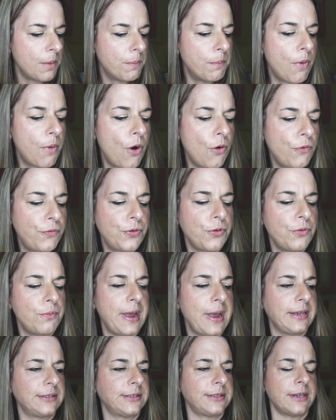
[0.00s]
Movo
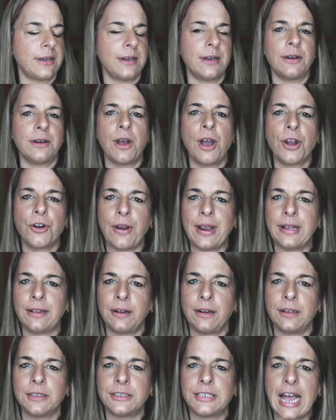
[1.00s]
makes a, a great
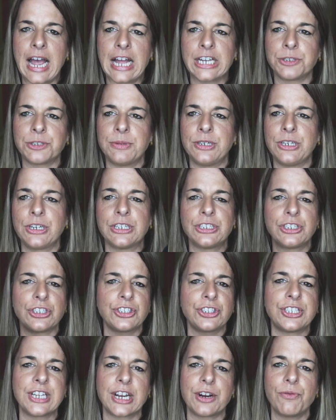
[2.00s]
little attachment. You can
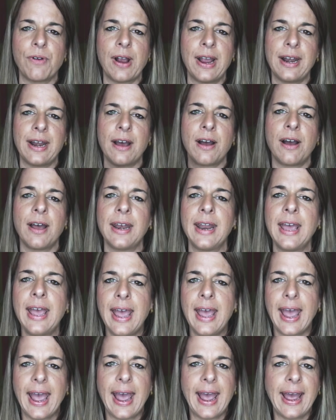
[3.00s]
just stick it right on
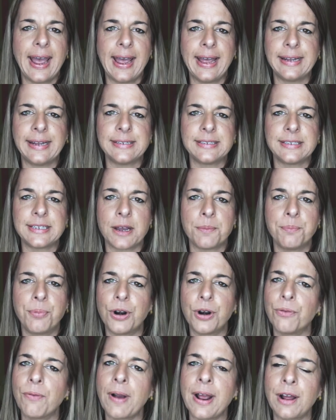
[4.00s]
and uh,
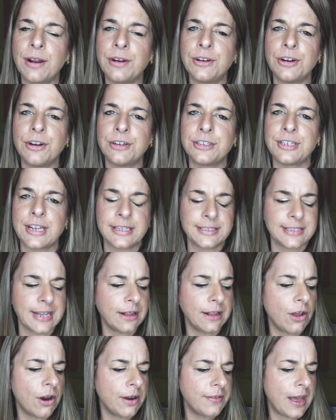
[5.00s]
put it right on your D S
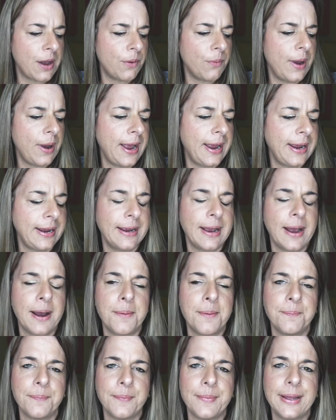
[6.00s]
L R. That way
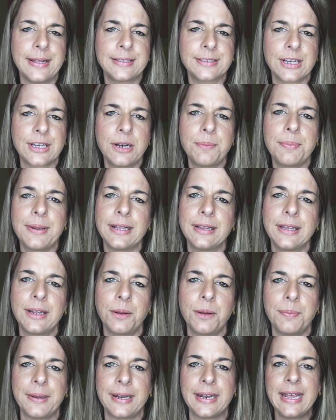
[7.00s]
um, it's going to be a
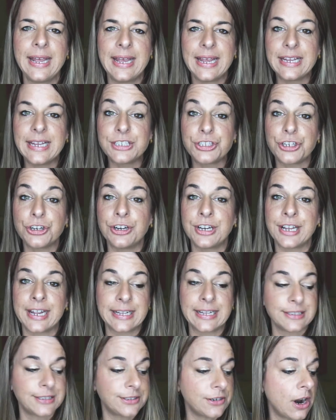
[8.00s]
little bit easier to
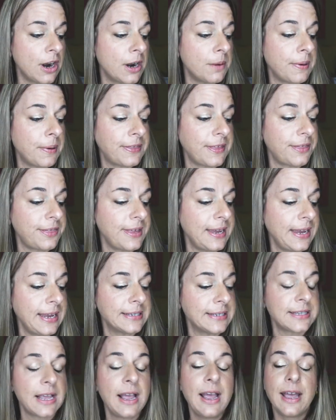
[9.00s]
get started. But the thing
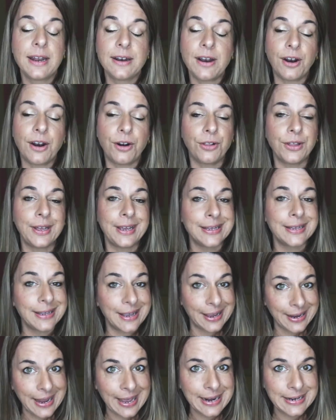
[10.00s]
is, not only,
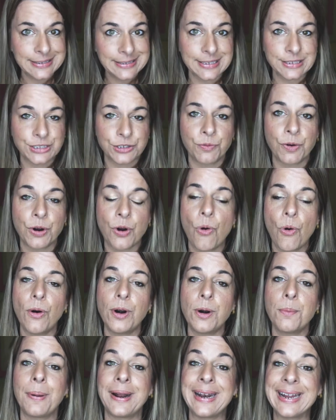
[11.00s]
again, is this a
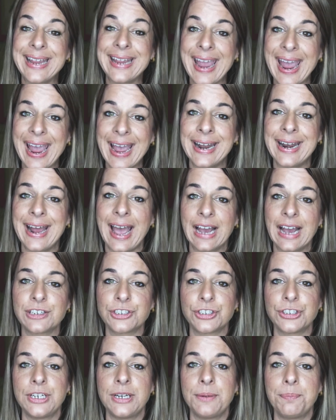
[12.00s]
recorder, but it can
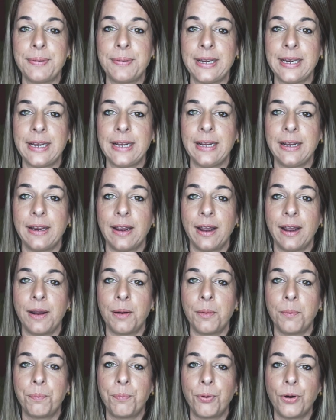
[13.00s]
actually be
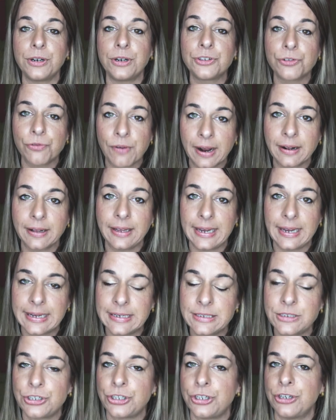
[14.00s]
uh, put directly
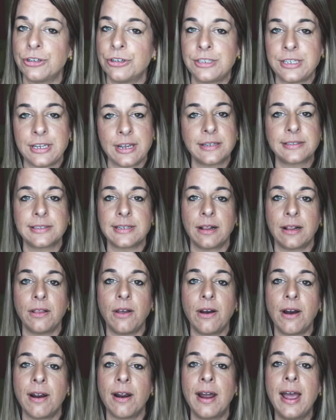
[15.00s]
into your D S L
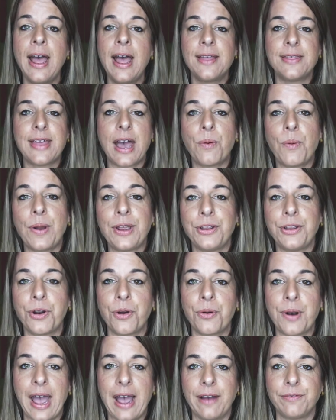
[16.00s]
R. That way you
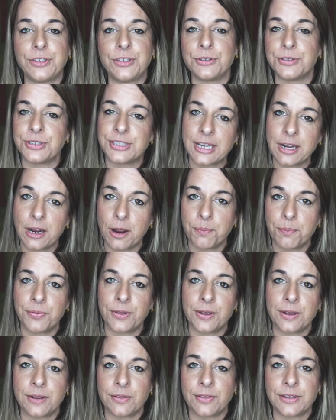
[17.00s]
don't have to sync up
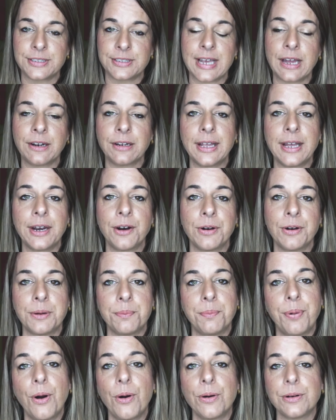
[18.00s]
the, the sound later in
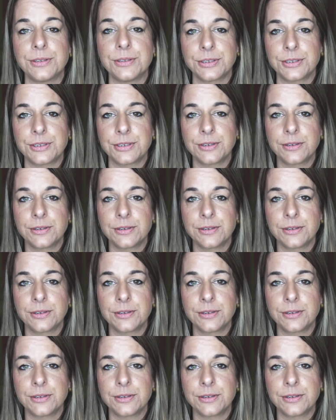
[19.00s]
post.